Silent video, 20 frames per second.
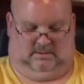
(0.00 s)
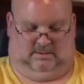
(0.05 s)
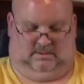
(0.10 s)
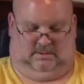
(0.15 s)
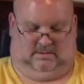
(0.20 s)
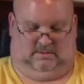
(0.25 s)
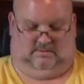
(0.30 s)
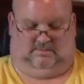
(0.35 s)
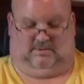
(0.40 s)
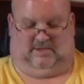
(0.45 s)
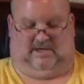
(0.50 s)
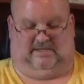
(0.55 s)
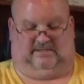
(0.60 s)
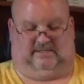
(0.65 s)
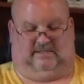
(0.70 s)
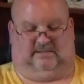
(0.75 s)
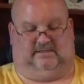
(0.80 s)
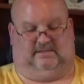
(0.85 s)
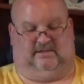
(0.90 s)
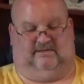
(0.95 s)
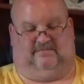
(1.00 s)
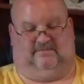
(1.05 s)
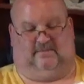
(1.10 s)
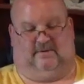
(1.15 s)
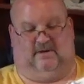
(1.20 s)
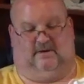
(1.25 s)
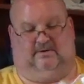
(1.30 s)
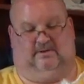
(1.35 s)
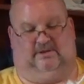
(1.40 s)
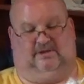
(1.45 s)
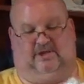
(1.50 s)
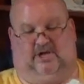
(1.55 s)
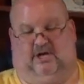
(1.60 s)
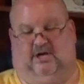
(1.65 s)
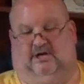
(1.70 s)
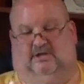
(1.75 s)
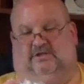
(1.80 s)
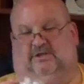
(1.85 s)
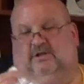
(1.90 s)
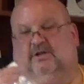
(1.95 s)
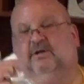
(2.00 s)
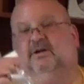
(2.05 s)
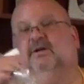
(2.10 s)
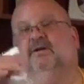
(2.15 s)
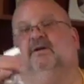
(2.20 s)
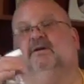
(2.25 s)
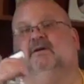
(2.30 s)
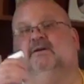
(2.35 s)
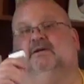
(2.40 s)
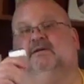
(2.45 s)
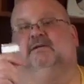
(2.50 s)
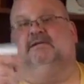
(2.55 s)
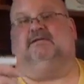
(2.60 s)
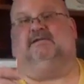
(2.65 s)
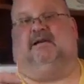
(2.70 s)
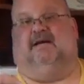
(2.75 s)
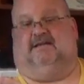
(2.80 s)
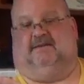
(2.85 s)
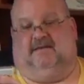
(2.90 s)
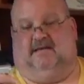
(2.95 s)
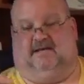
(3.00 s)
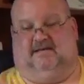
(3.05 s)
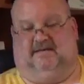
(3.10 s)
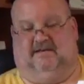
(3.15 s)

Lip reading: No plastic stuff around the charger. It's got that